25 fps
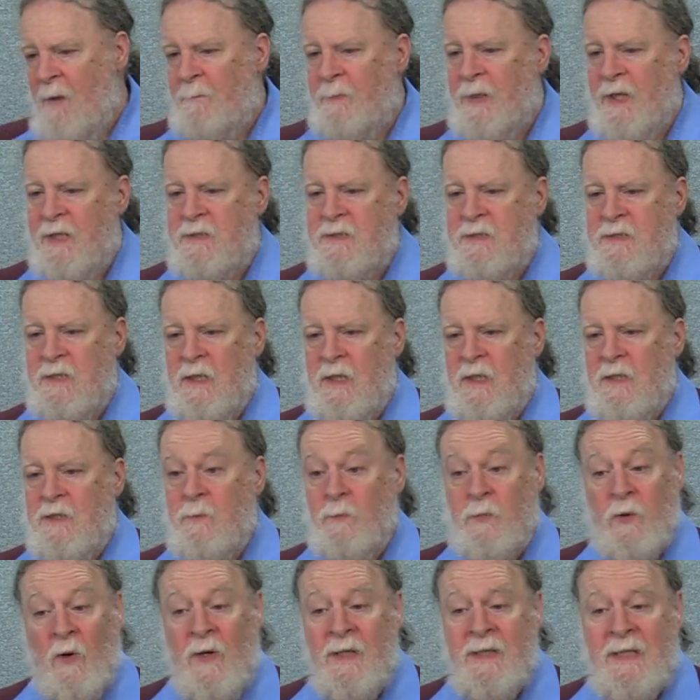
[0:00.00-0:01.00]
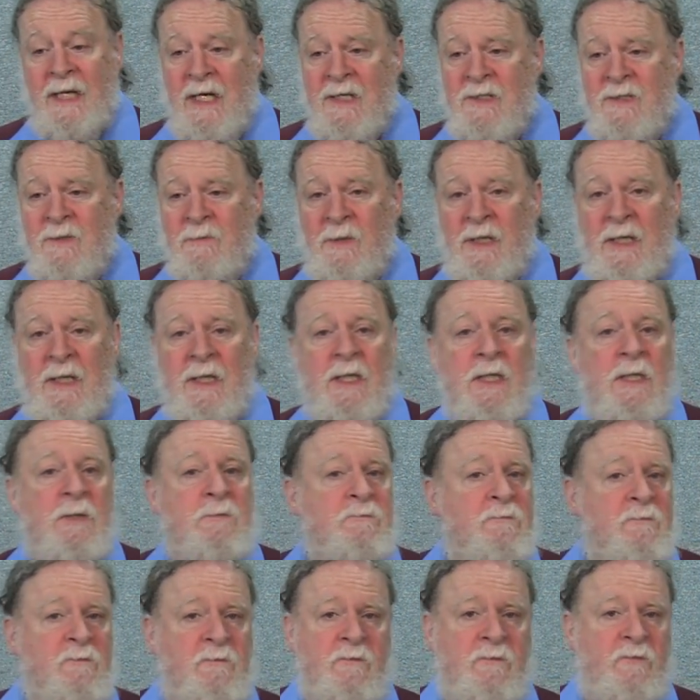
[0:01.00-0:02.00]
but uh, the broadcast media,
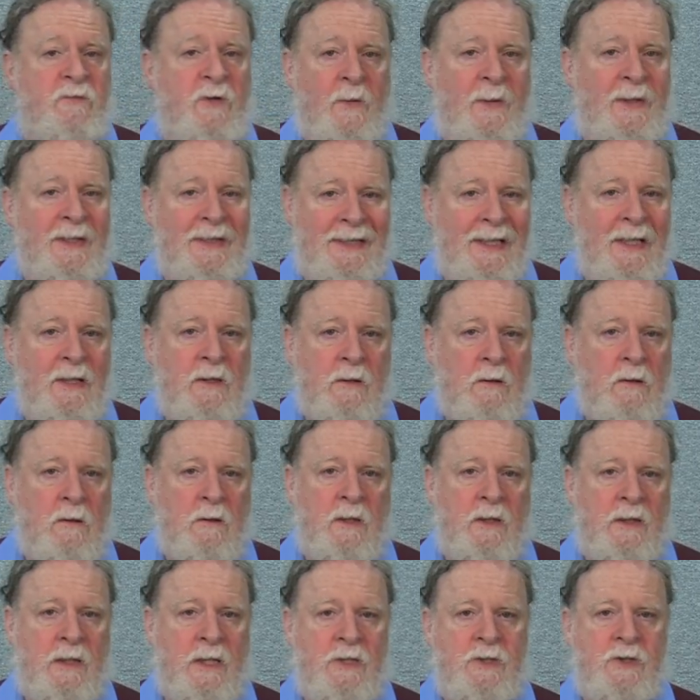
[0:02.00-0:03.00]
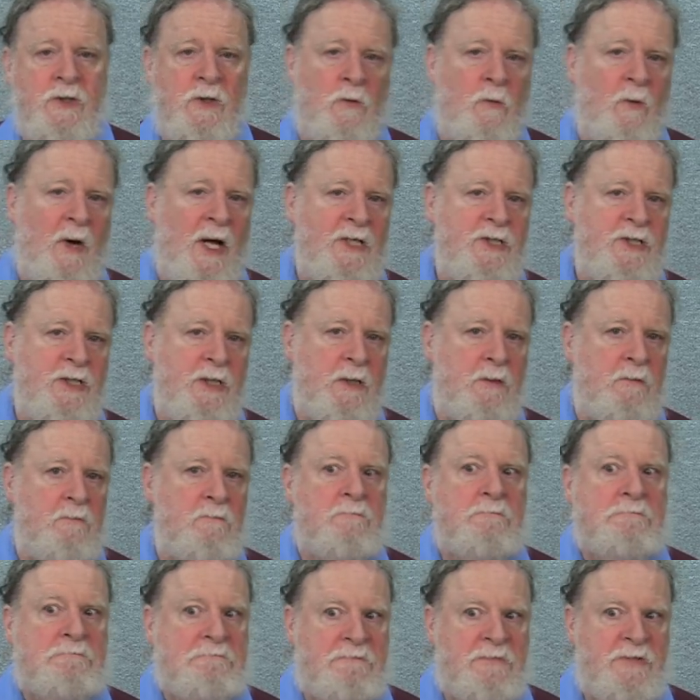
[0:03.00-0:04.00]
very little, unless you're watching
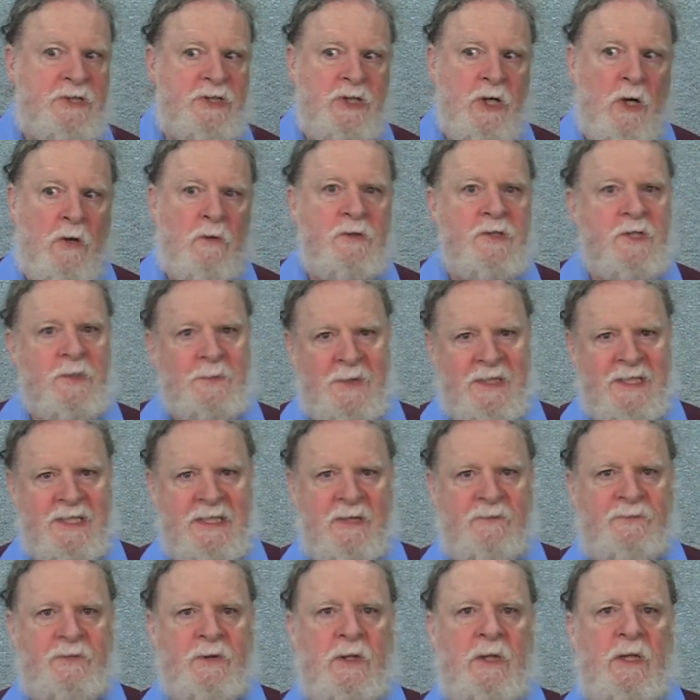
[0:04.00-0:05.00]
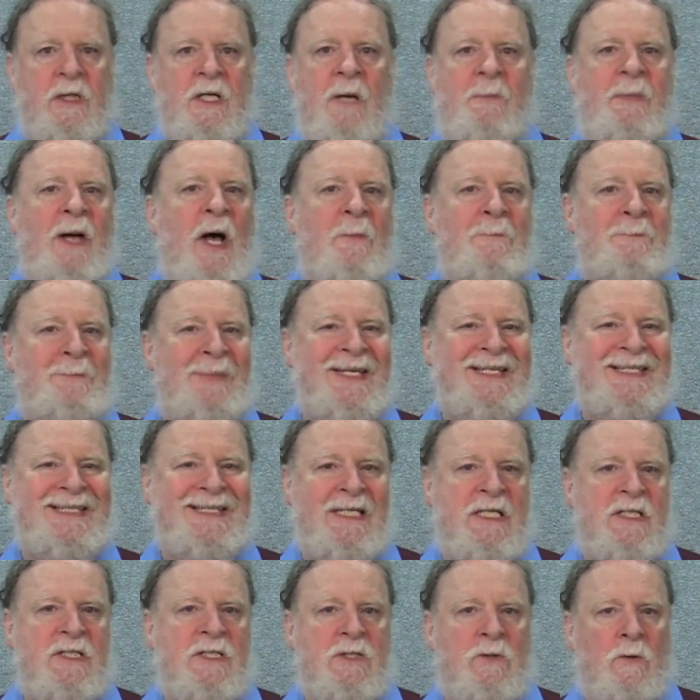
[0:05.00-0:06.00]
shows specifically about
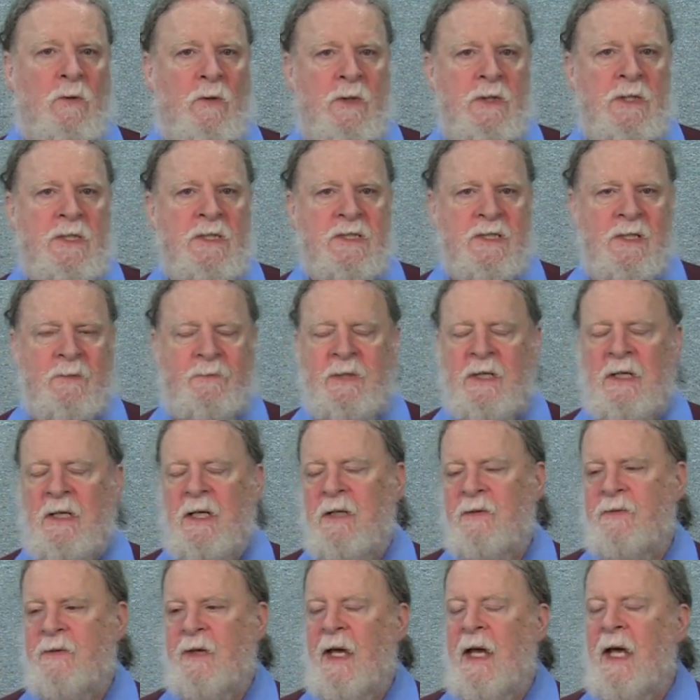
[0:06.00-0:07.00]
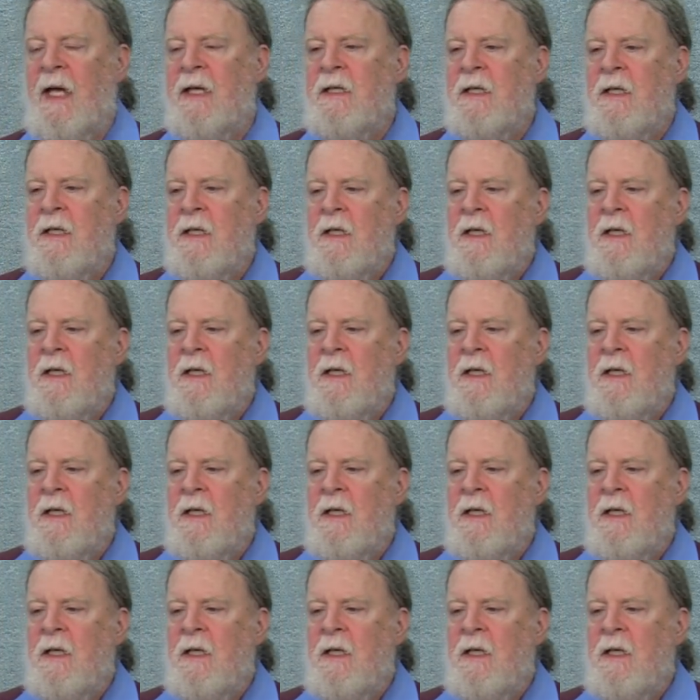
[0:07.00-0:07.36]
business or something like that.